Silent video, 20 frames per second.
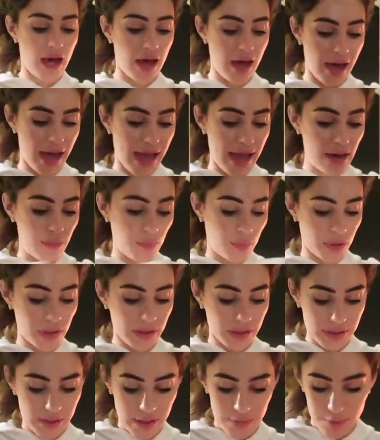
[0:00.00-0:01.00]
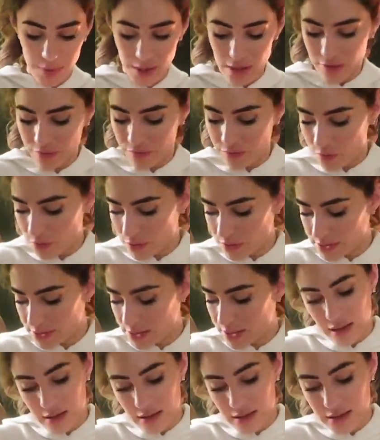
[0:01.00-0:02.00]
aprons and
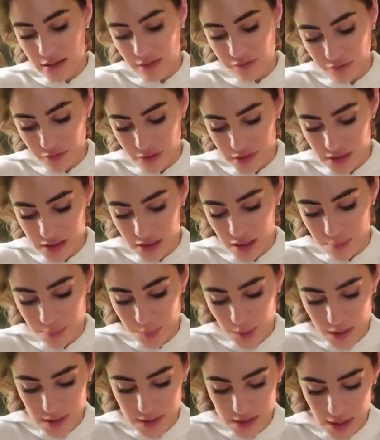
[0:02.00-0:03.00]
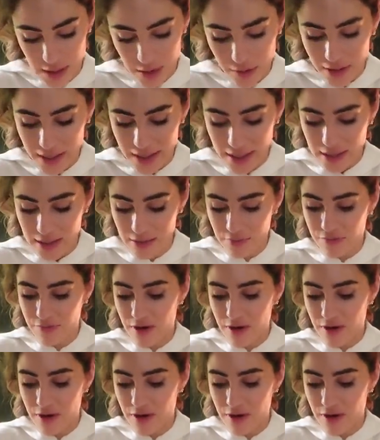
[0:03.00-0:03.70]
pinafores in the different Bertioli